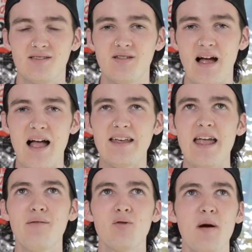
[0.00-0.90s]
I
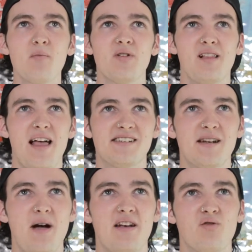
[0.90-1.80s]
can't remember the last
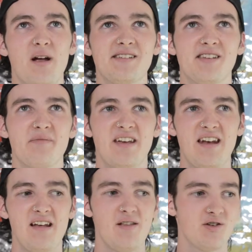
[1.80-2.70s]
time I had to write something in
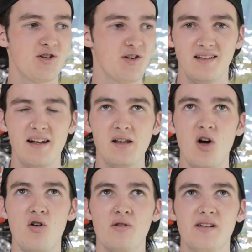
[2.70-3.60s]
English, let
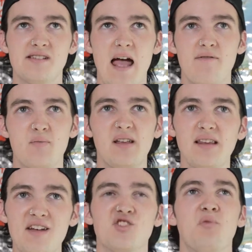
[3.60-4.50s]
alone to have it be
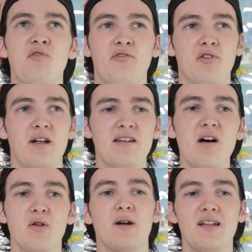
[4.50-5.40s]
legible for
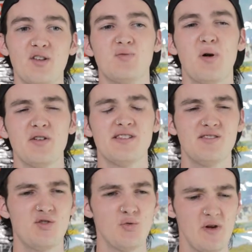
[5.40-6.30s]
another English person
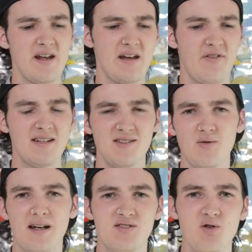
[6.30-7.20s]
to read. If I
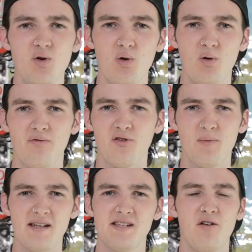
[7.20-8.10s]
do, I doodle for
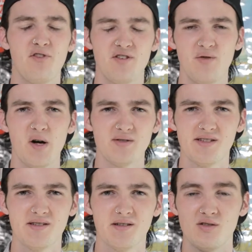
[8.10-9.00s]
myself or do
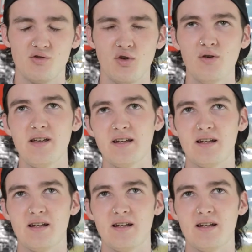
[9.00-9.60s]
notes. So truly,